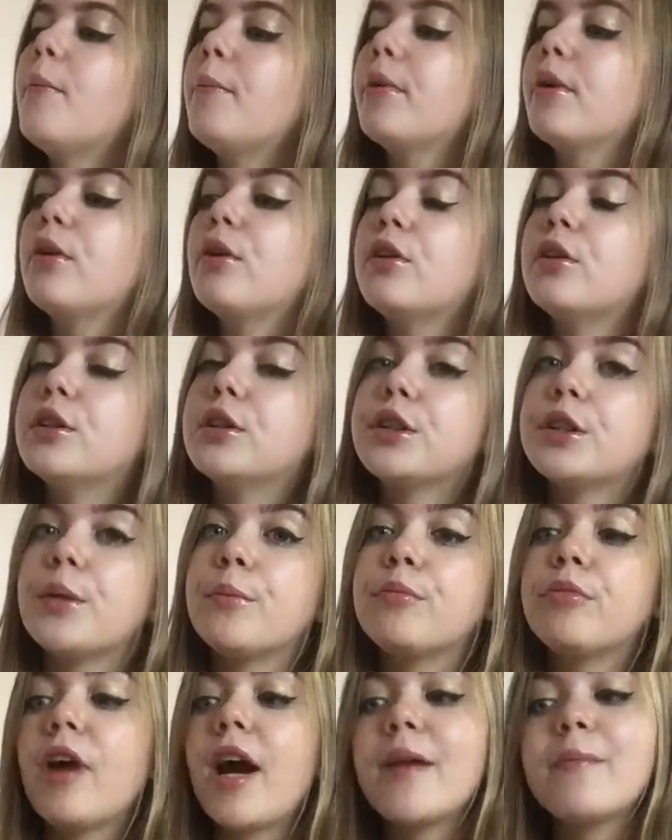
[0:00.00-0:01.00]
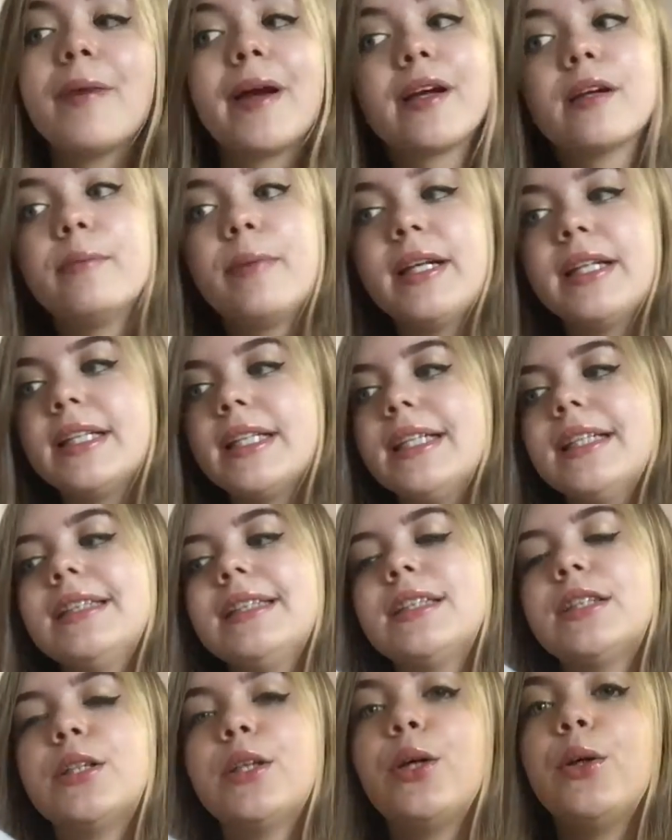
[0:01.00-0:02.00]
because Brian Mike
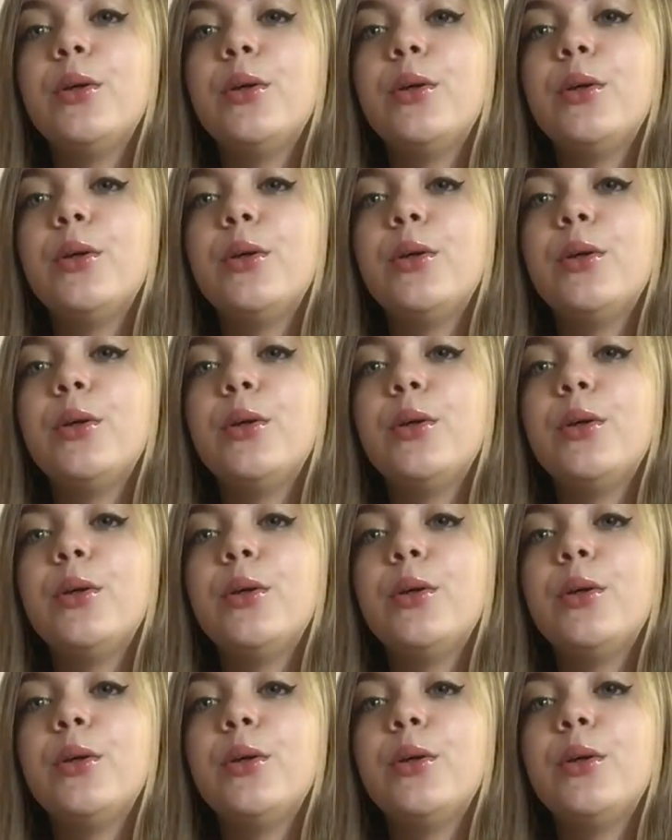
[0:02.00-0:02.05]
Bendis,